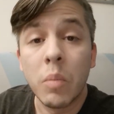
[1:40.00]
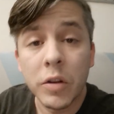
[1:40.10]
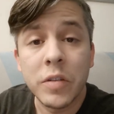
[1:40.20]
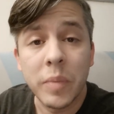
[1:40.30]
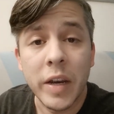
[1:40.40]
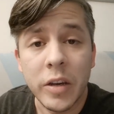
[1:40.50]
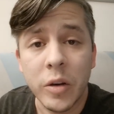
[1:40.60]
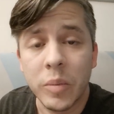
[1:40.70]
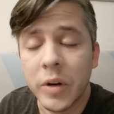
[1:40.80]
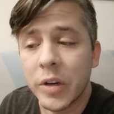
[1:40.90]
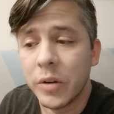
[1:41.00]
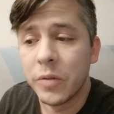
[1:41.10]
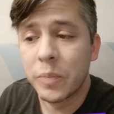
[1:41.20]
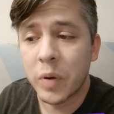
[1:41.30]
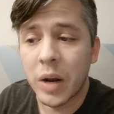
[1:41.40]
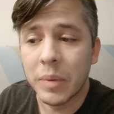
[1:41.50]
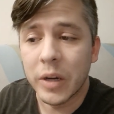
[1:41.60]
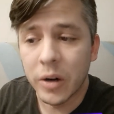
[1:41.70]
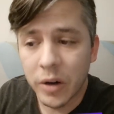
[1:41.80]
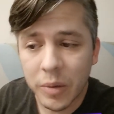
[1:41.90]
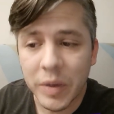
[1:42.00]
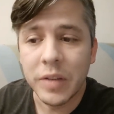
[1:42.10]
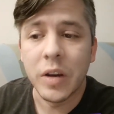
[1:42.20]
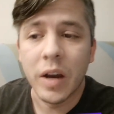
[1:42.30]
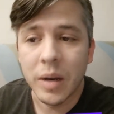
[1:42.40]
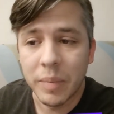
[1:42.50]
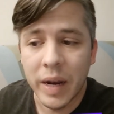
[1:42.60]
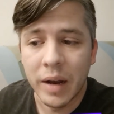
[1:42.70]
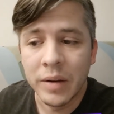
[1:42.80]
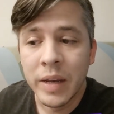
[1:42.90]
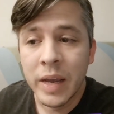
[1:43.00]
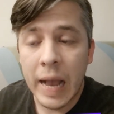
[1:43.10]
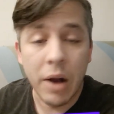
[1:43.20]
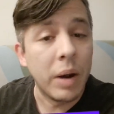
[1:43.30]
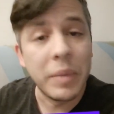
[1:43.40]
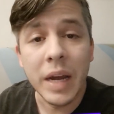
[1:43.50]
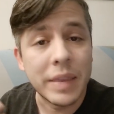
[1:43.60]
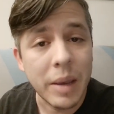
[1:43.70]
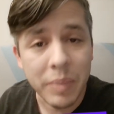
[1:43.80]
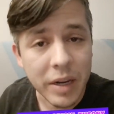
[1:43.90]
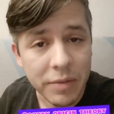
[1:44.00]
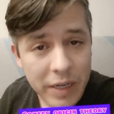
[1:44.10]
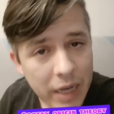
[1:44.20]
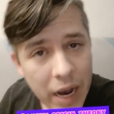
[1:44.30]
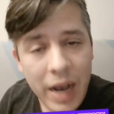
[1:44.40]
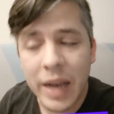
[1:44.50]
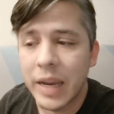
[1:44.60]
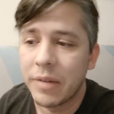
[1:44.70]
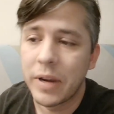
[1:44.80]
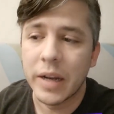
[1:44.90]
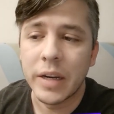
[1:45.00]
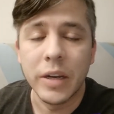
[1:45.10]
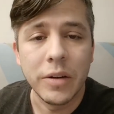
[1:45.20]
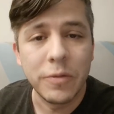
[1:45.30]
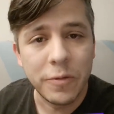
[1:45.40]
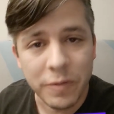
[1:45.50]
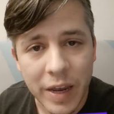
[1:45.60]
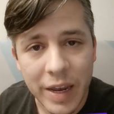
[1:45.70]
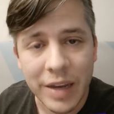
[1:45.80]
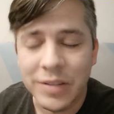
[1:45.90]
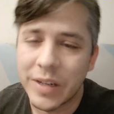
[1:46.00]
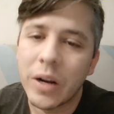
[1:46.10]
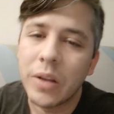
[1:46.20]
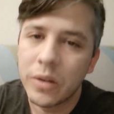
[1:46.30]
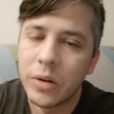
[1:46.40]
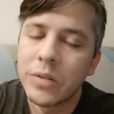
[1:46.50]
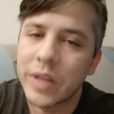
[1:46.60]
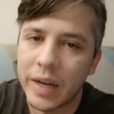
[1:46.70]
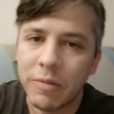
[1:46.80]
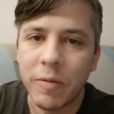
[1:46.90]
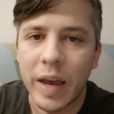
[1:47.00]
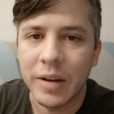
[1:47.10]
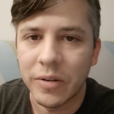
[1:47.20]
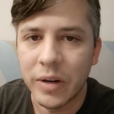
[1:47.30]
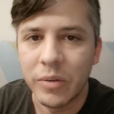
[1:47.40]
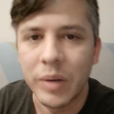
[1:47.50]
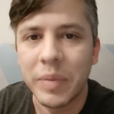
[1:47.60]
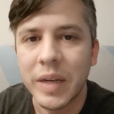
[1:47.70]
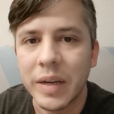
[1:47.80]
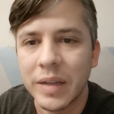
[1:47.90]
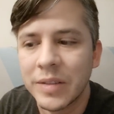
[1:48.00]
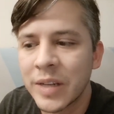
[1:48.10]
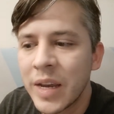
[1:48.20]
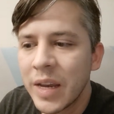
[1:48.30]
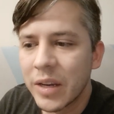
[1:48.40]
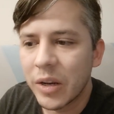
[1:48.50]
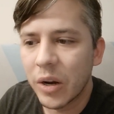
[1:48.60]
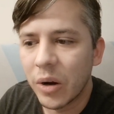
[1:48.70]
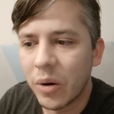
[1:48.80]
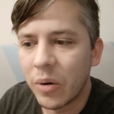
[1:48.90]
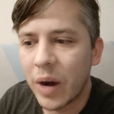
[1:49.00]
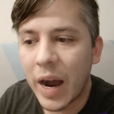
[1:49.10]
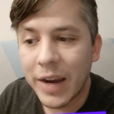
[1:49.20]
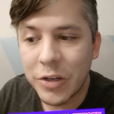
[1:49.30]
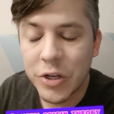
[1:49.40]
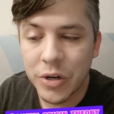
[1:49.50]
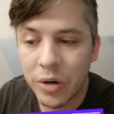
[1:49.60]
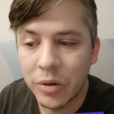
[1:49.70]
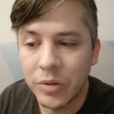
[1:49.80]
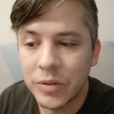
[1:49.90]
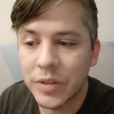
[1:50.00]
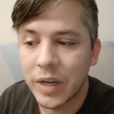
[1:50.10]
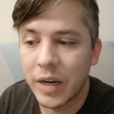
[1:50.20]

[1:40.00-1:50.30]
most of my humor, you've probably heard me talk about how I'm not that big of a guy, I've got a young face, and all those kind of factor into it because, I chose